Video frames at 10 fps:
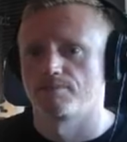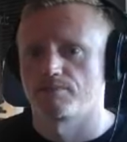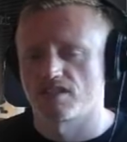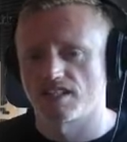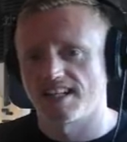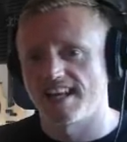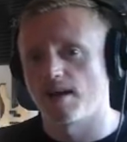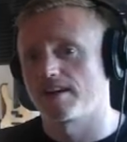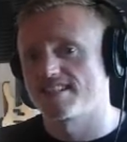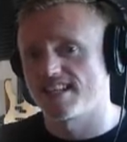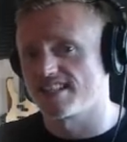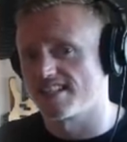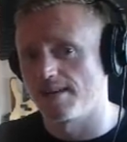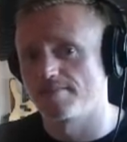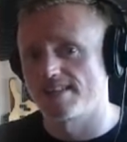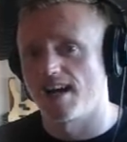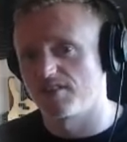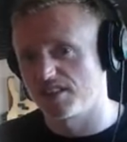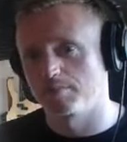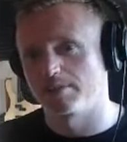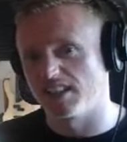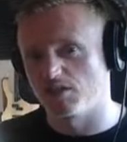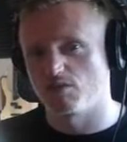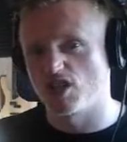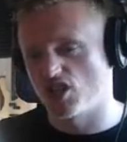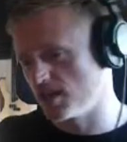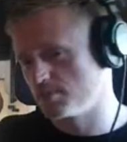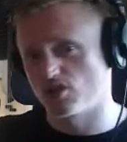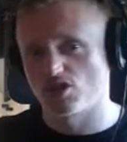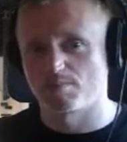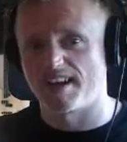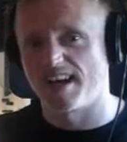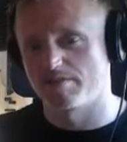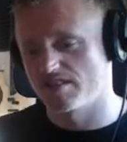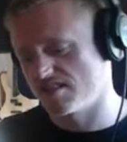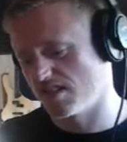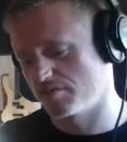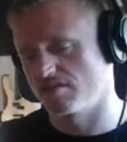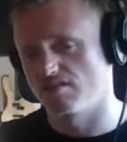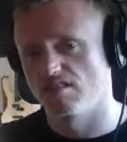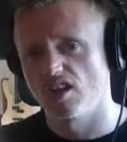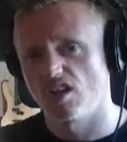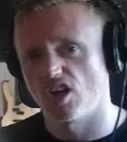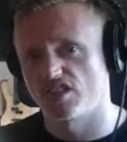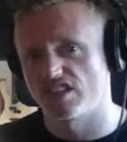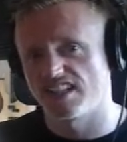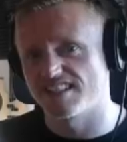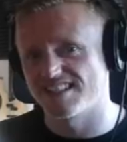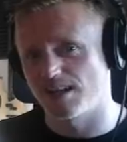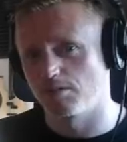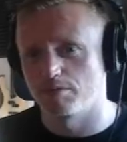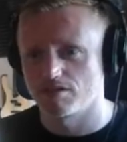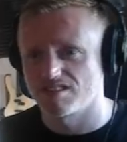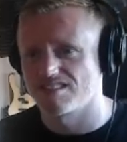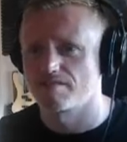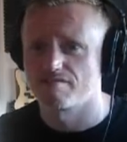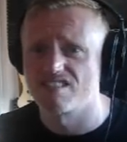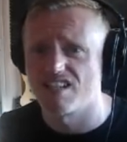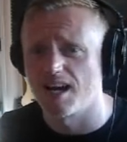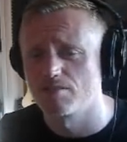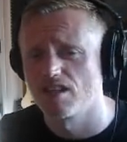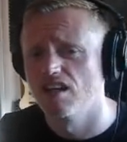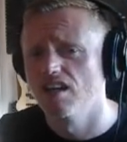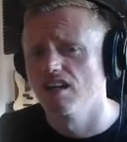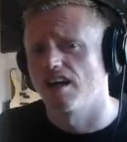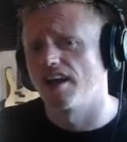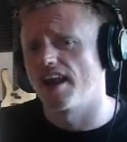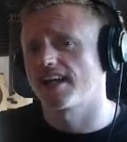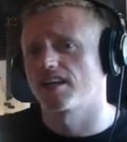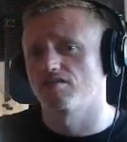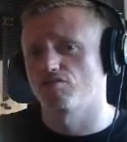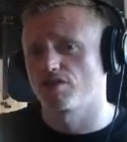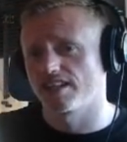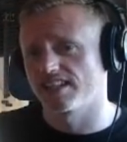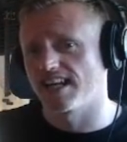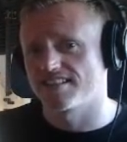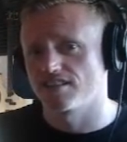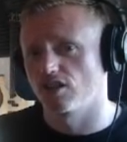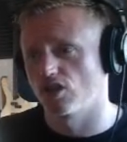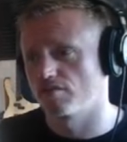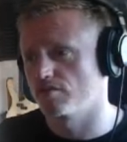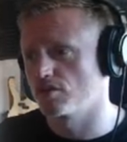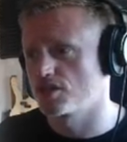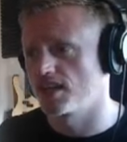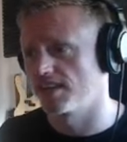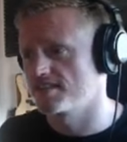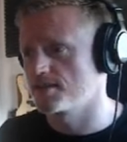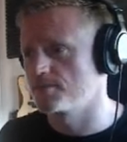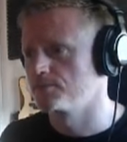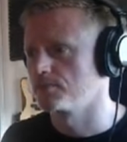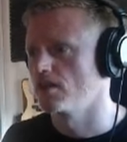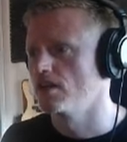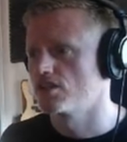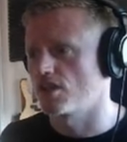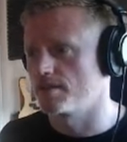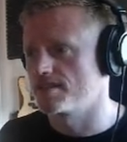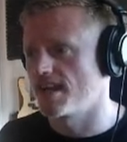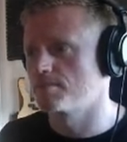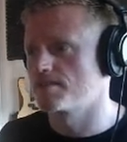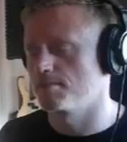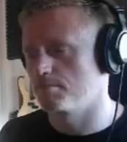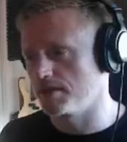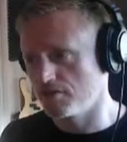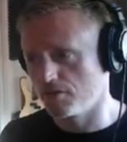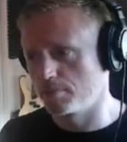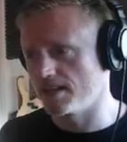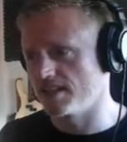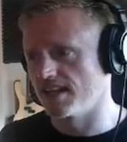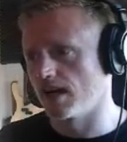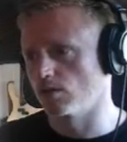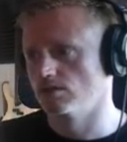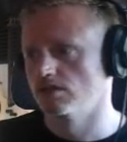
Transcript: So you can hear how I can take the same sound and completely reshape it just by having different oscillators output at different times, and that can really add a lot of functionality. So in terms of the beat repeat now,